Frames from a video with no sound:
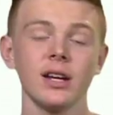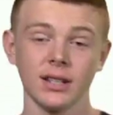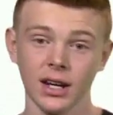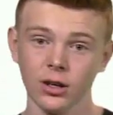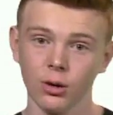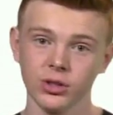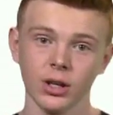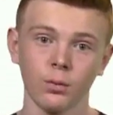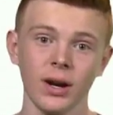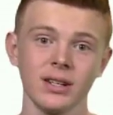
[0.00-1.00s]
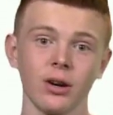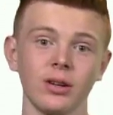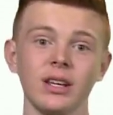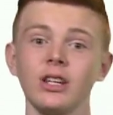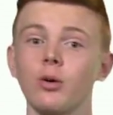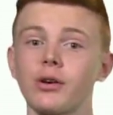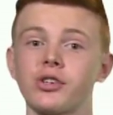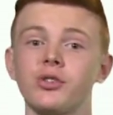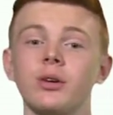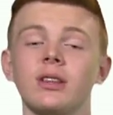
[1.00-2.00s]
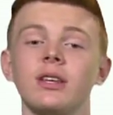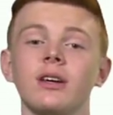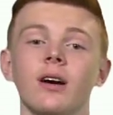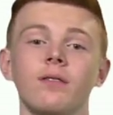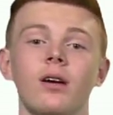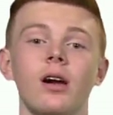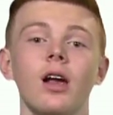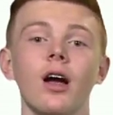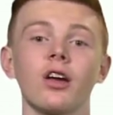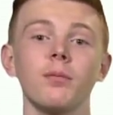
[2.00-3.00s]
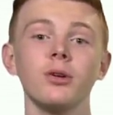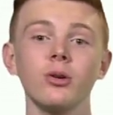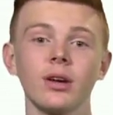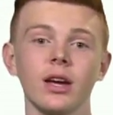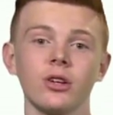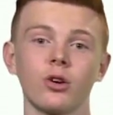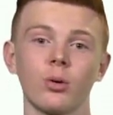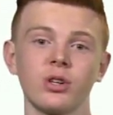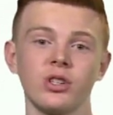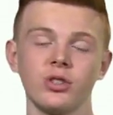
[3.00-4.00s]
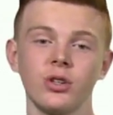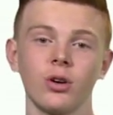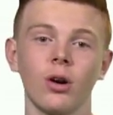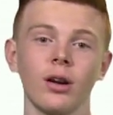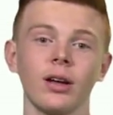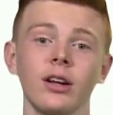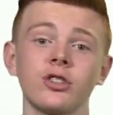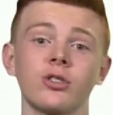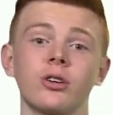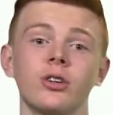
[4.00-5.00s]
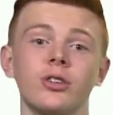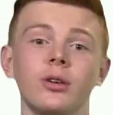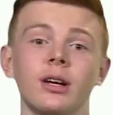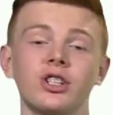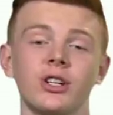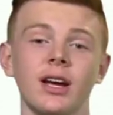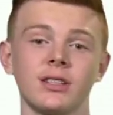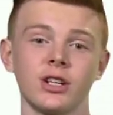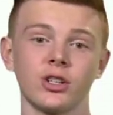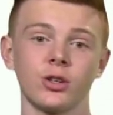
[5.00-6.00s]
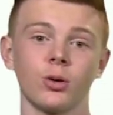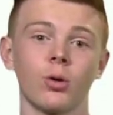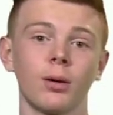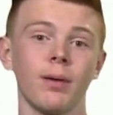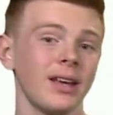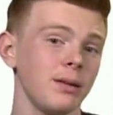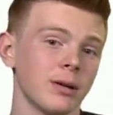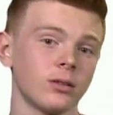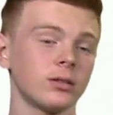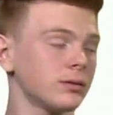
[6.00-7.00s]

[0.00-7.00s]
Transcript: take notes and write down any questions you can think of. Communicate your questions to your online instructor during a chat session or by email.